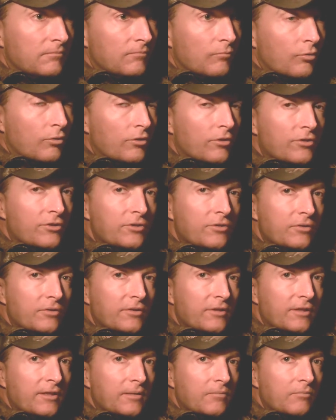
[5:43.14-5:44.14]
one or two of
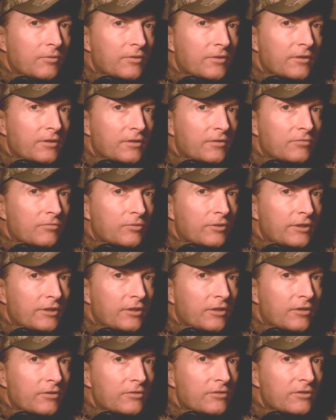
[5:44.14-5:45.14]
them within 20
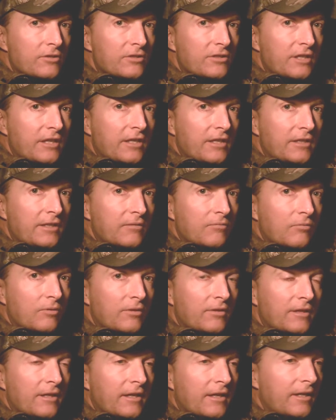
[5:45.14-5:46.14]
yards of the stand at
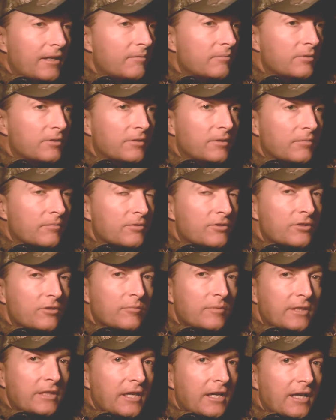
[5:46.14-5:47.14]
one time, but there was too
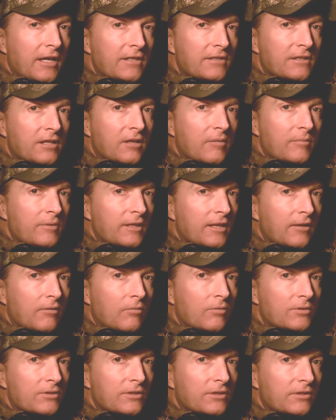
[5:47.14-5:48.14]
many eyes on me. I
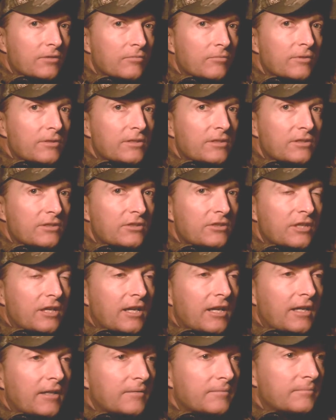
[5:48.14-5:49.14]
wasn't going to risk a
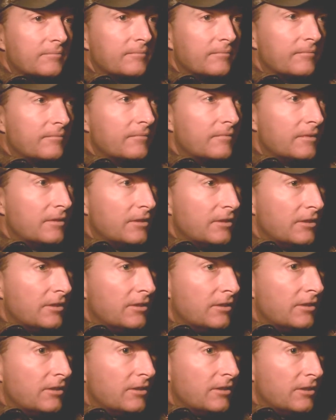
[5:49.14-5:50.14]
shot.
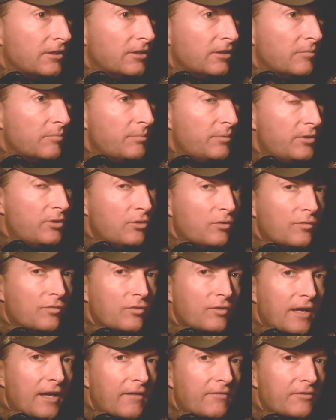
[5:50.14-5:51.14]

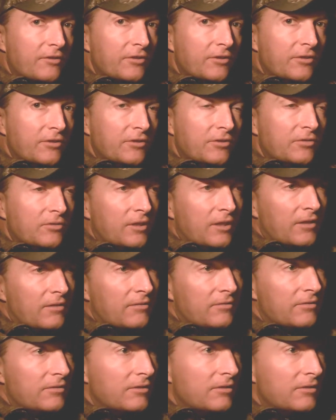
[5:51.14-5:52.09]
Beautiful afternoon.